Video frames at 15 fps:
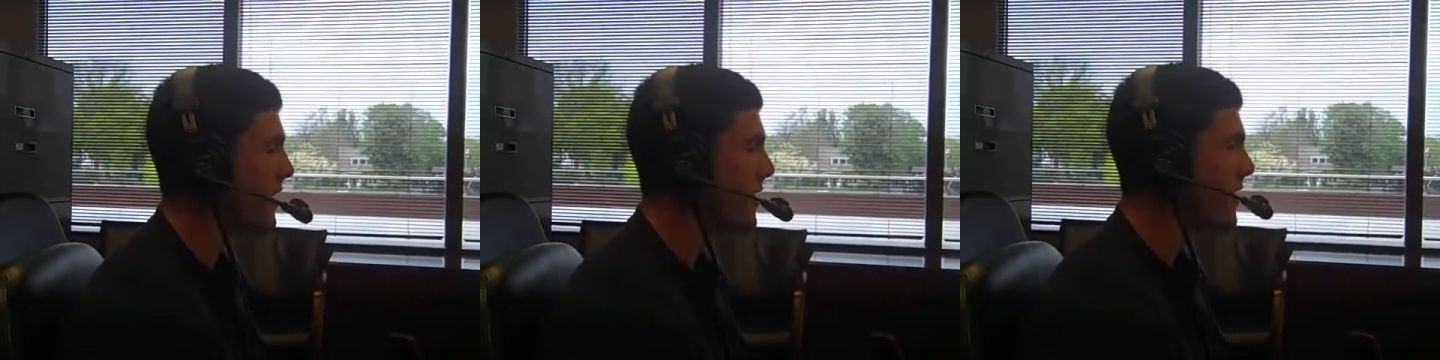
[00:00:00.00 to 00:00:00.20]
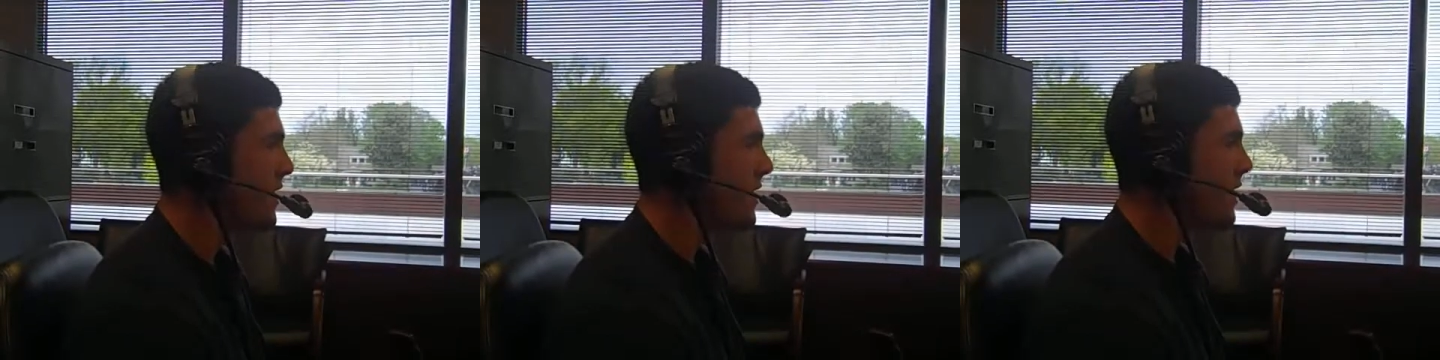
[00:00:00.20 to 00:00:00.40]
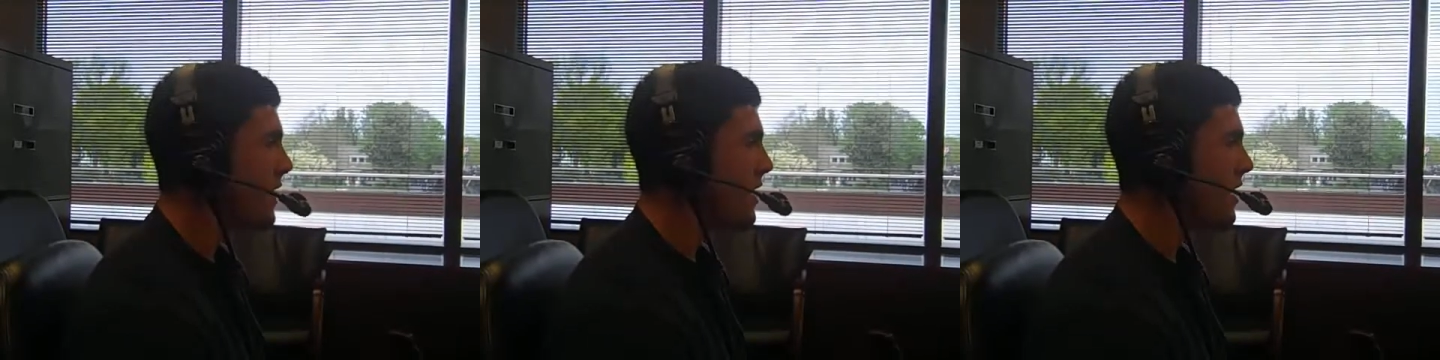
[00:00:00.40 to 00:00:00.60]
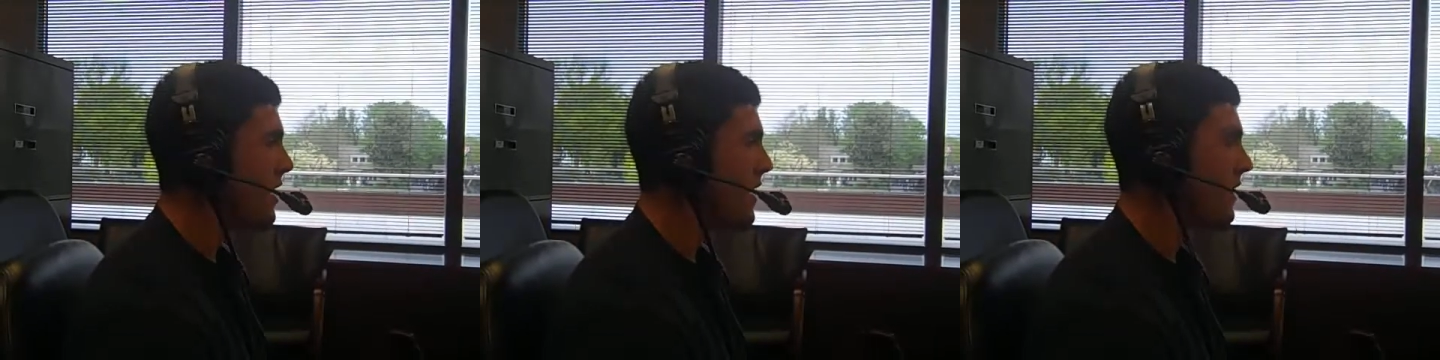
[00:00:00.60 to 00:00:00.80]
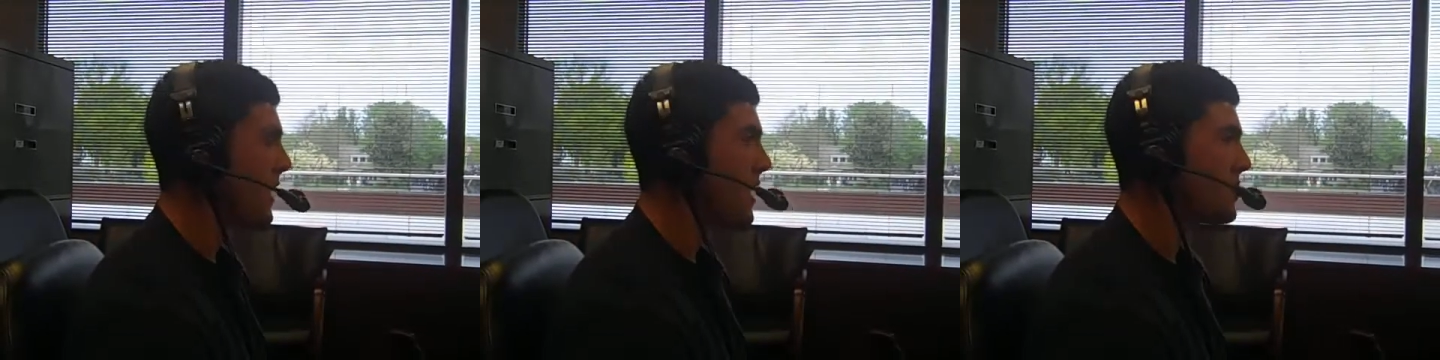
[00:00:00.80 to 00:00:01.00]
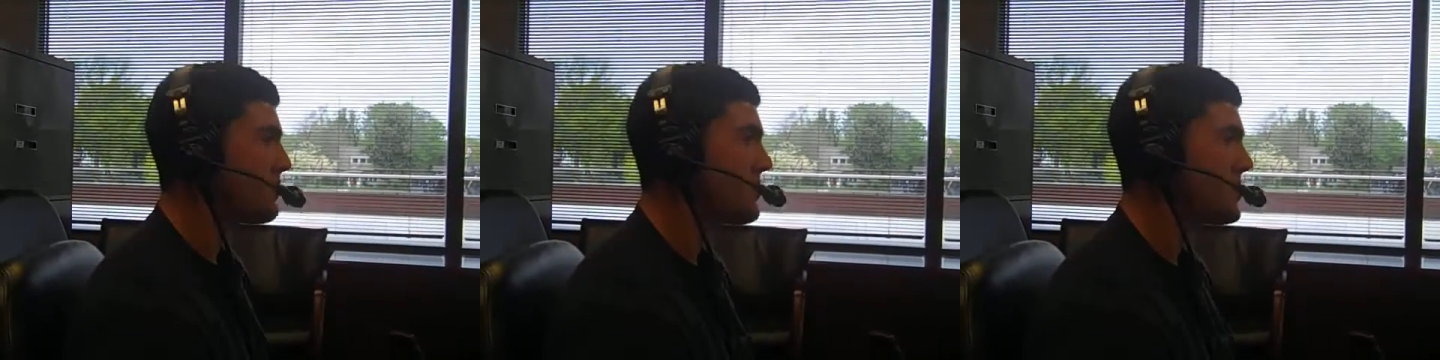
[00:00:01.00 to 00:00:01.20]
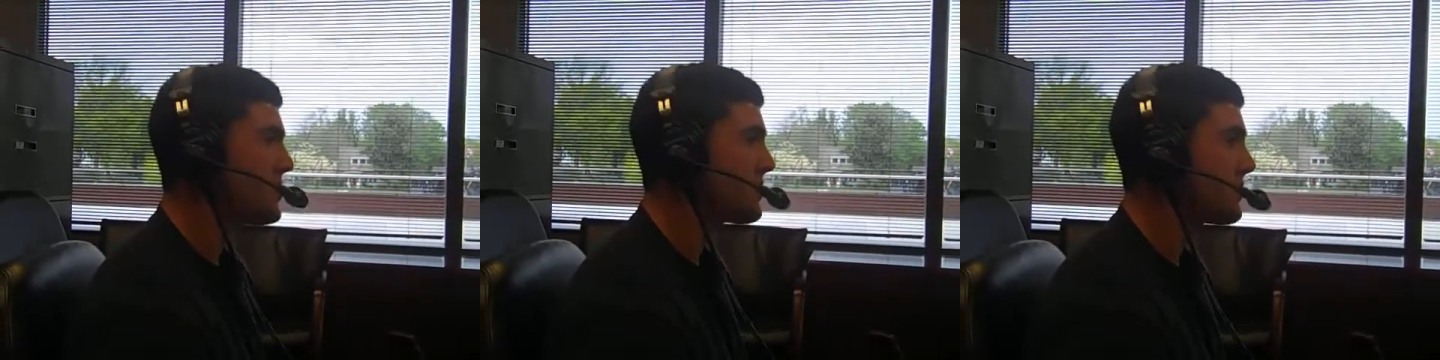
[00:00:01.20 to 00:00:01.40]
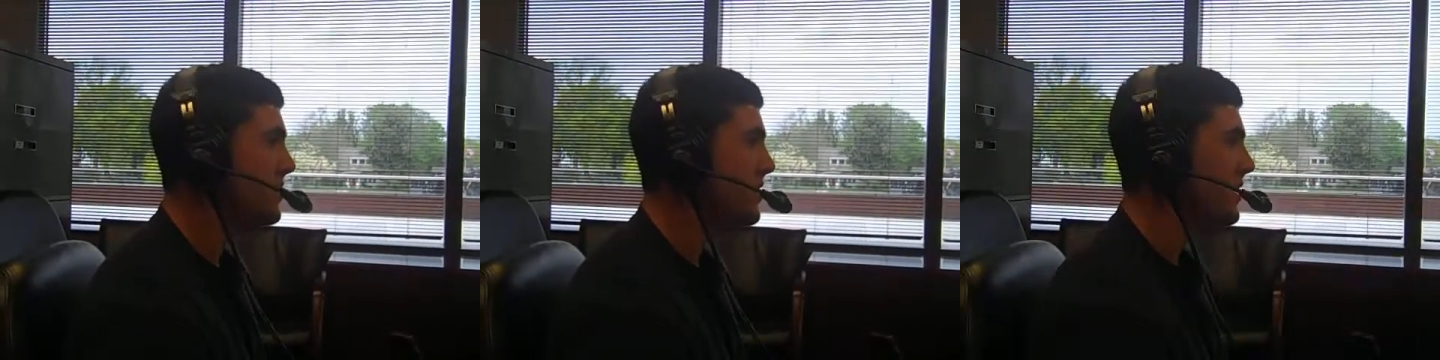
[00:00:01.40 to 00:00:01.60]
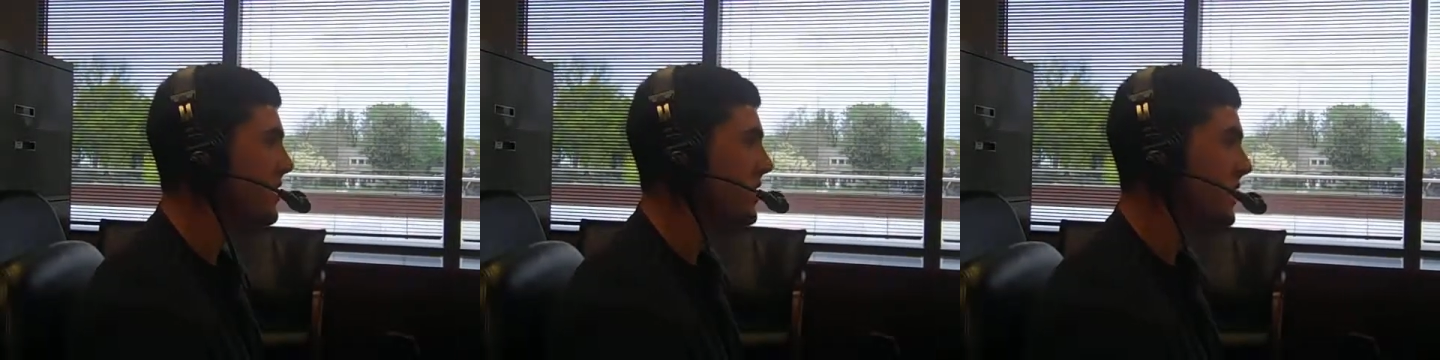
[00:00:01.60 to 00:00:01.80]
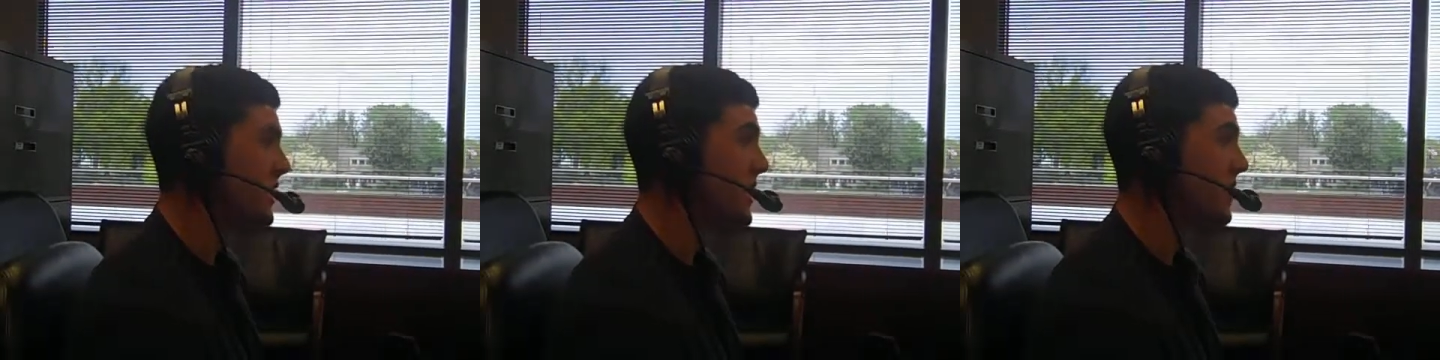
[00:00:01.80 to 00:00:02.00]
And it allows me just
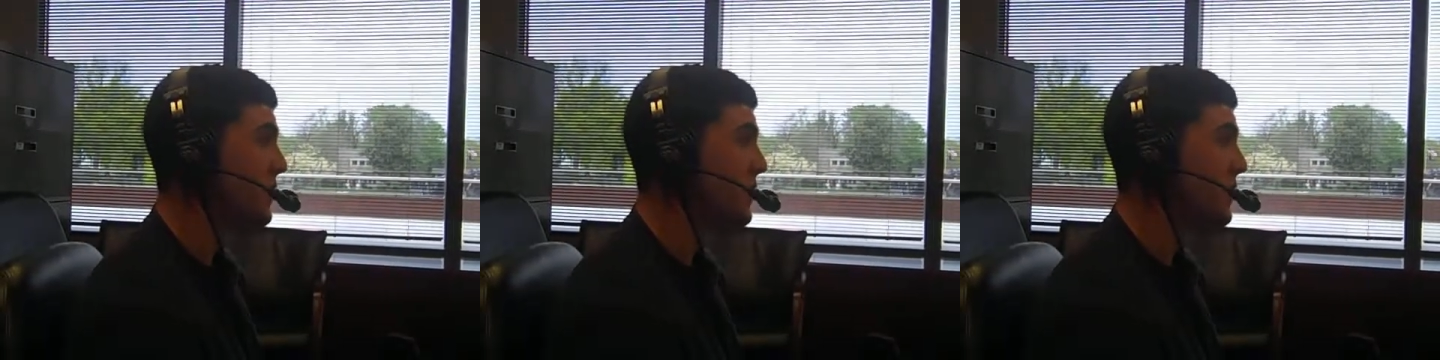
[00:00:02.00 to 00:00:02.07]
to